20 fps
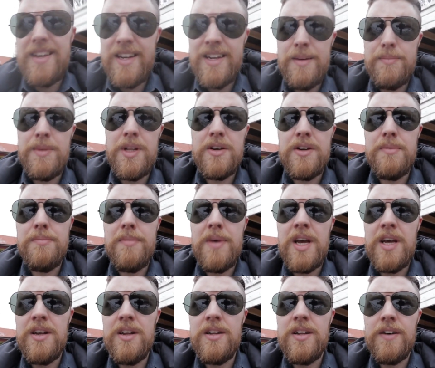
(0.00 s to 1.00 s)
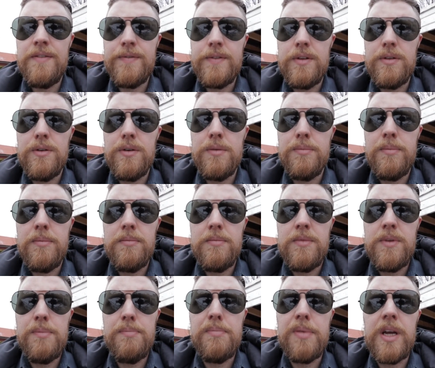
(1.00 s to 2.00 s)
And I'm not a man enough to do
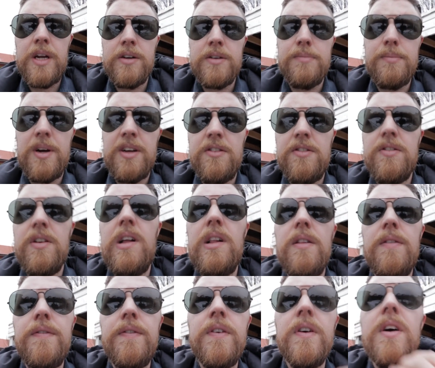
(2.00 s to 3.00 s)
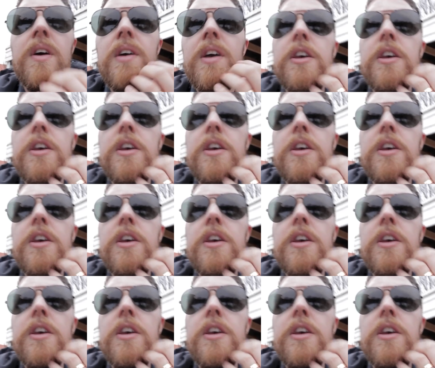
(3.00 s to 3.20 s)
the beard myself.